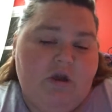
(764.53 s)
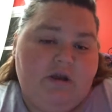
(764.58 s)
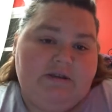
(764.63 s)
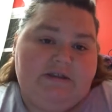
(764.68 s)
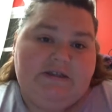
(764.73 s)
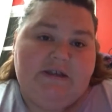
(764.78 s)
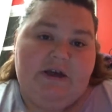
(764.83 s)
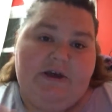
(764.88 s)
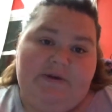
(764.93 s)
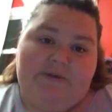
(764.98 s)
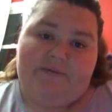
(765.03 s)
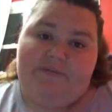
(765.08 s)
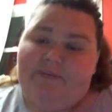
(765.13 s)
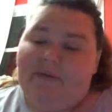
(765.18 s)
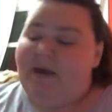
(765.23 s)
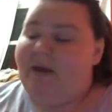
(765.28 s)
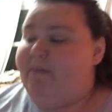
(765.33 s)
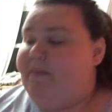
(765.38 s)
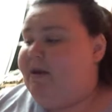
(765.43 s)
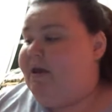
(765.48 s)
So,
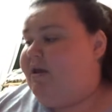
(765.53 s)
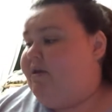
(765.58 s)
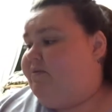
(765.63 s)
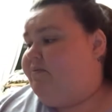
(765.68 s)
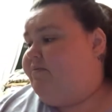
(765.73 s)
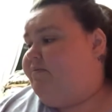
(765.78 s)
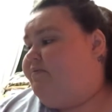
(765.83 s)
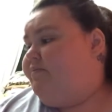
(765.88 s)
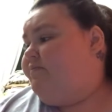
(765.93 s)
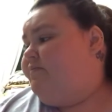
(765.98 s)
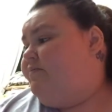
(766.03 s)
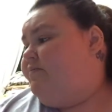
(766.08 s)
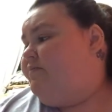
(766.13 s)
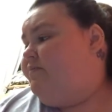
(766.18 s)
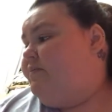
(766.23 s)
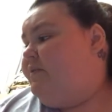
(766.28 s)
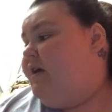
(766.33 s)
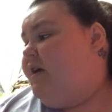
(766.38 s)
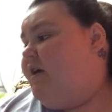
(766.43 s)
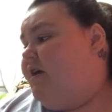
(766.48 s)
I mean,
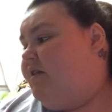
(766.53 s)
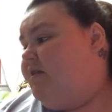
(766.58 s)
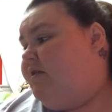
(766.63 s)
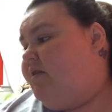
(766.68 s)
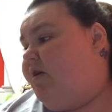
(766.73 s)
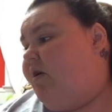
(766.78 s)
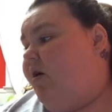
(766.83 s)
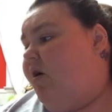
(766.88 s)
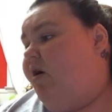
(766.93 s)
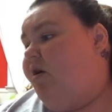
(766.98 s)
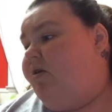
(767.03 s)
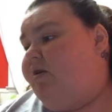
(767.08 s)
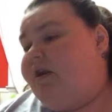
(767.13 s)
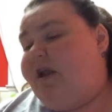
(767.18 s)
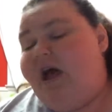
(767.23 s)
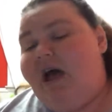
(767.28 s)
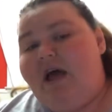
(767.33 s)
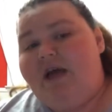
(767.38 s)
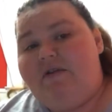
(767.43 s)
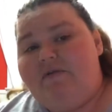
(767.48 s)
they're all
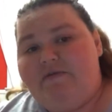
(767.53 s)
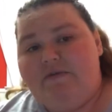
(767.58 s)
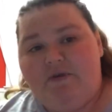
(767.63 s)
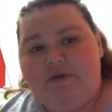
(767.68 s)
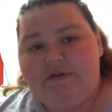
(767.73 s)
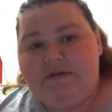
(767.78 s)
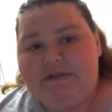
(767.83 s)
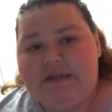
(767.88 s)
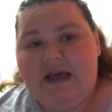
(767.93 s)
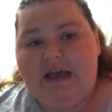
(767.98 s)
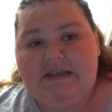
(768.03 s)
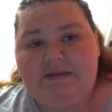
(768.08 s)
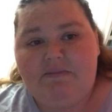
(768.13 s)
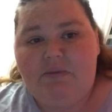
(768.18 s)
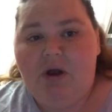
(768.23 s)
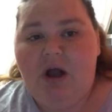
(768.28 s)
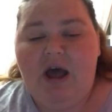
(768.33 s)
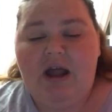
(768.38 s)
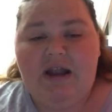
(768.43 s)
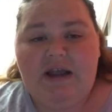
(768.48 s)
not full-size
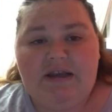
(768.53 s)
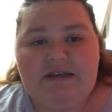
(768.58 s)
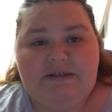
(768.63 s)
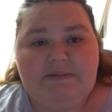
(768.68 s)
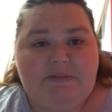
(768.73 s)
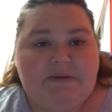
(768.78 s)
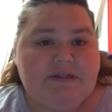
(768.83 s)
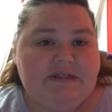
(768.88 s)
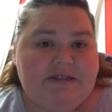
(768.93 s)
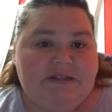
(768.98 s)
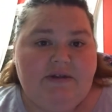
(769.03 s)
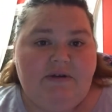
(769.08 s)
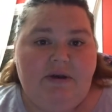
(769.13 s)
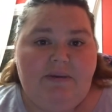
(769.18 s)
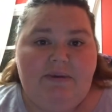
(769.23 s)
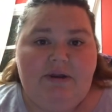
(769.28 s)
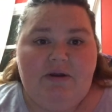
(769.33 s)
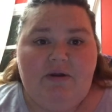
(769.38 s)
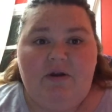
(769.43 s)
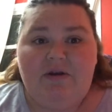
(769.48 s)
products, but still, I
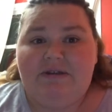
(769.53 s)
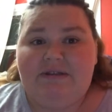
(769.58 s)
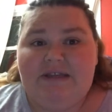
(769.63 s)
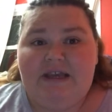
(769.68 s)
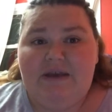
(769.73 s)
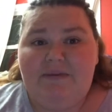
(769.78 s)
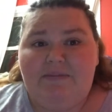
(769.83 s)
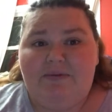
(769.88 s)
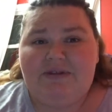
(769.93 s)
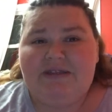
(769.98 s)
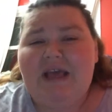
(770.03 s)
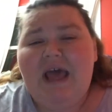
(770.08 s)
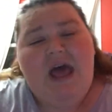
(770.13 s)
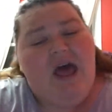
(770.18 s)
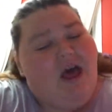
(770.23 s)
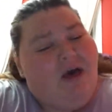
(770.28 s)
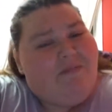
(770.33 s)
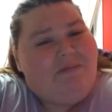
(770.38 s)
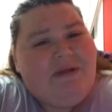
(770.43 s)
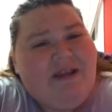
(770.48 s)
mean, they're all samples.
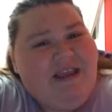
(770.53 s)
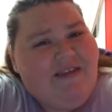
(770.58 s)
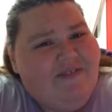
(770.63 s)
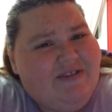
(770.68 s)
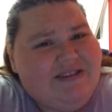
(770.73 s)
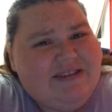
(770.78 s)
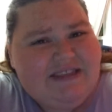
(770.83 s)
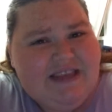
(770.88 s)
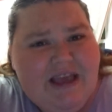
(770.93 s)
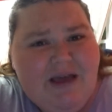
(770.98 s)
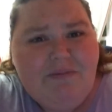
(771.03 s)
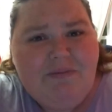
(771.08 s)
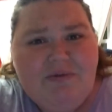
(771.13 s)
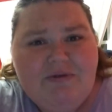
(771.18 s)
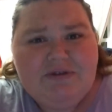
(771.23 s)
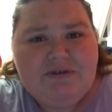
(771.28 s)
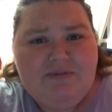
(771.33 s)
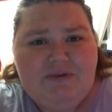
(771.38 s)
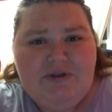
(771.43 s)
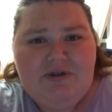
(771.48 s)
But even
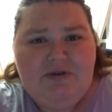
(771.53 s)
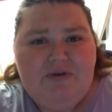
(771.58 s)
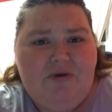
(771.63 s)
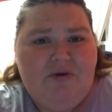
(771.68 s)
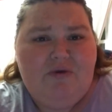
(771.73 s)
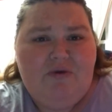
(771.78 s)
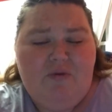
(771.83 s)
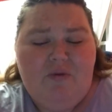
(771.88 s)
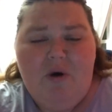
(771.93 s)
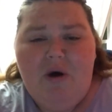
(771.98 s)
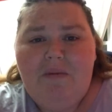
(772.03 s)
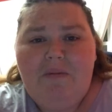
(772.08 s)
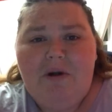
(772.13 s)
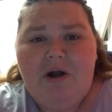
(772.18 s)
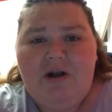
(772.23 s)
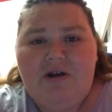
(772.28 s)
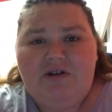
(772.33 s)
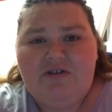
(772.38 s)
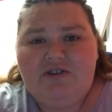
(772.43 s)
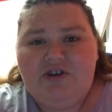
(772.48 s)
samples, when you go to
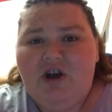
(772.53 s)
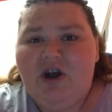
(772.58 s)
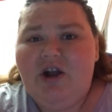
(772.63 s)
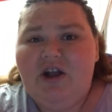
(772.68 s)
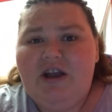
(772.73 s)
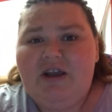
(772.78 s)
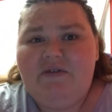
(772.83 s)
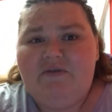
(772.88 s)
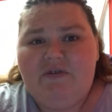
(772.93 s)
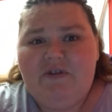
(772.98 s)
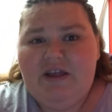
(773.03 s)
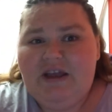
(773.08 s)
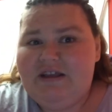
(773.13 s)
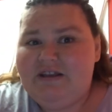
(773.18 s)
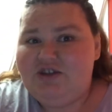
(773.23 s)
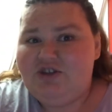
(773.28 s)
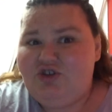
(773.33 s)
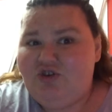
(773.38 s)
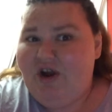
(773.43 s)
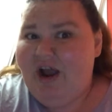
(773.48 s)
Walmart or Target for, like,
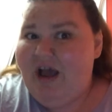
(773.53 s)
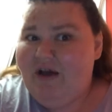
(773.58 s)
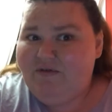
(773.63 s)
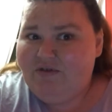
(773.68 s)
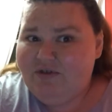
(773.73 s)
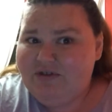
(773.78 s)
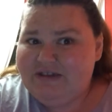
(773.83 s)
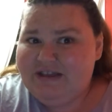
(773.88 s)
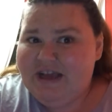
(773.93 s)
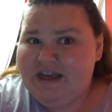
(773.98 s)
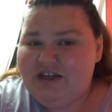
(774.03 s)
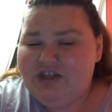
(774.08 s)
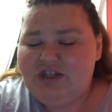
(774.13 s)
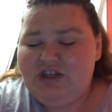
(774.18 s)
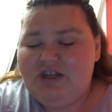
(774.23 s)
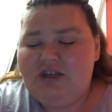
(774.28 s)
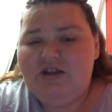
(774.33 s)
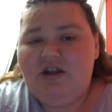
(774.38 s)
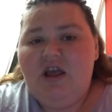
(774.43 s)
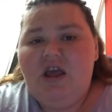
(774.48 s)
the travel
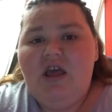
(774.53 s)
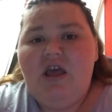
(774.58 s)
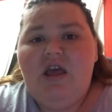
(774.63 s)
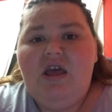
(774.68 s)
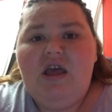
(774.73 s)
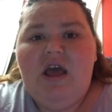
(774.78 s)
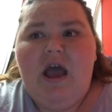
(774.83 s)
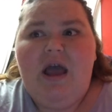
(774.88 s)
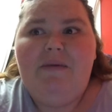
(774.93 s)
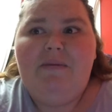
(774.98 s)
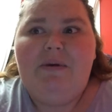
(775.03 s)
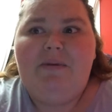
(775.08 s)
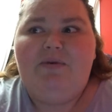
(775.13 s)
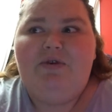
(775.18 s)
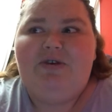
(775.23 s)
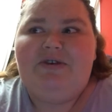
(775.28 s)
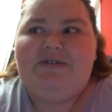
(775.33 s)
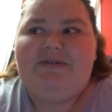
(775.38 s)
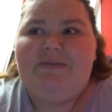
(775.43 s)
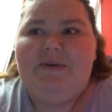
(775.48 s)
section, I remember you
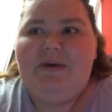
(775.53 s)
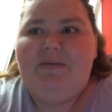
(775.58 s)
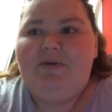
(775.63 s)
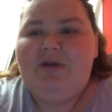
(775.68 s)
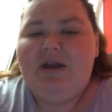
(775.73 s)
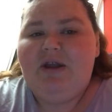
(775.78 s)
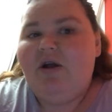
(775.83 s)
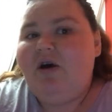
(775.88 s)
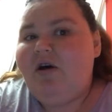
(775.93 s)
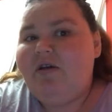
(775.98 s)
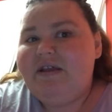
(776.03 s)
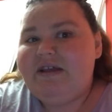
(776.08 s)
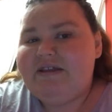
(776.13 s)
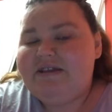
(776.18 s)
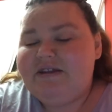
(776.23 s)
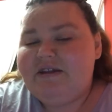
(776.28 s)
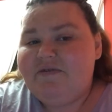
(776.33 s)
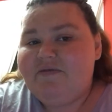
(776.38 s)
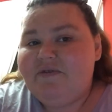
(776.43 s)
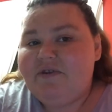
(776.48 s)
used to be able to get all that
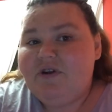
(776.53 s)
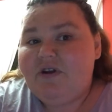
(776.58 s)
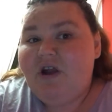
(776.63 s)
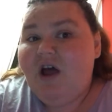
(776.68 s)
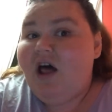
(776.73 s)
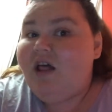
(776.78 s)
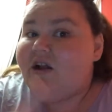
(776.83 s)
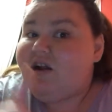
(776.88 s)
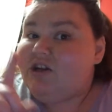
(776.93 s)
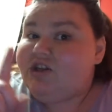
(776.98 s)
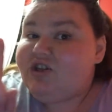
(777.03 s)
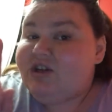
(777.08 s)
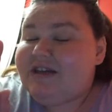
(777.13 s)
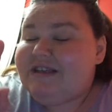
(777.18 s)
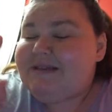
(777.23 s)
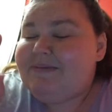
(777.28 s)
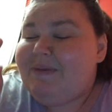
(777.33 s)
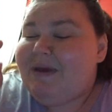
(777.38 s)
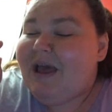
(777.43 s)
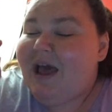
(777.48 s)
stuff for a dollar.
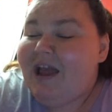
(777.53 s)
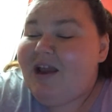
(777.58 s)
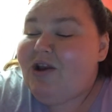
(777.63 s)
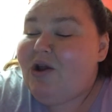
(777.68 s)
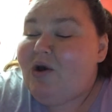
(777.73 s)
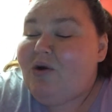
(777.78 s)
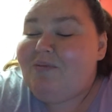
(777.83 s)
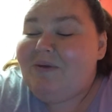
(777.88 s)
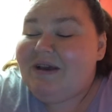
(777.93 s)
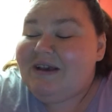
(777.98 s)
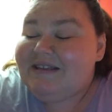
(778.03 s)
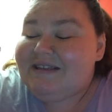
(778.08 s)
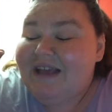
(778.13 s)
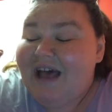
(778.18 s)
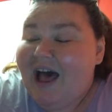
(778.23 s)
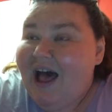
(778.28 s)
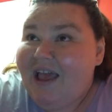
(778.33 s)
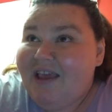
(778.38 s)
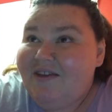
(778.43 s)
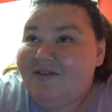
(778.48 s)
Trust me, I know, because
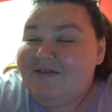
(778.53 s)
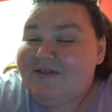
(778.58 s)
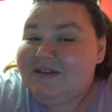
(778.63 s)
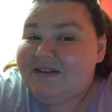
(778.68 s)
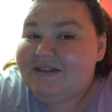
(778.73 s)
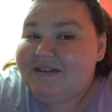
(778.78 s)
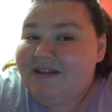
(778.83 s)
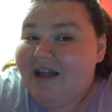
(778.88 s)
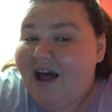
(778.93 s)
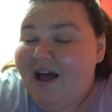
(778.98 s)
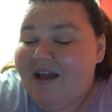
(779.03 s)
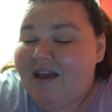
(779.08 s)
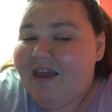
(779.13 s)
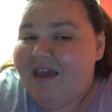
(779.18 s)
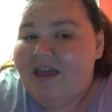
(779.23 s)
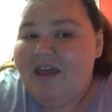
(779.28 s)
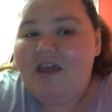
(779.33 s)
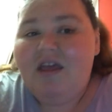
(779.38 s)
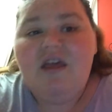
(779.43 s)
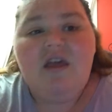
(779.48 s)
I used to stock
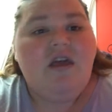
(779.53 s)
it.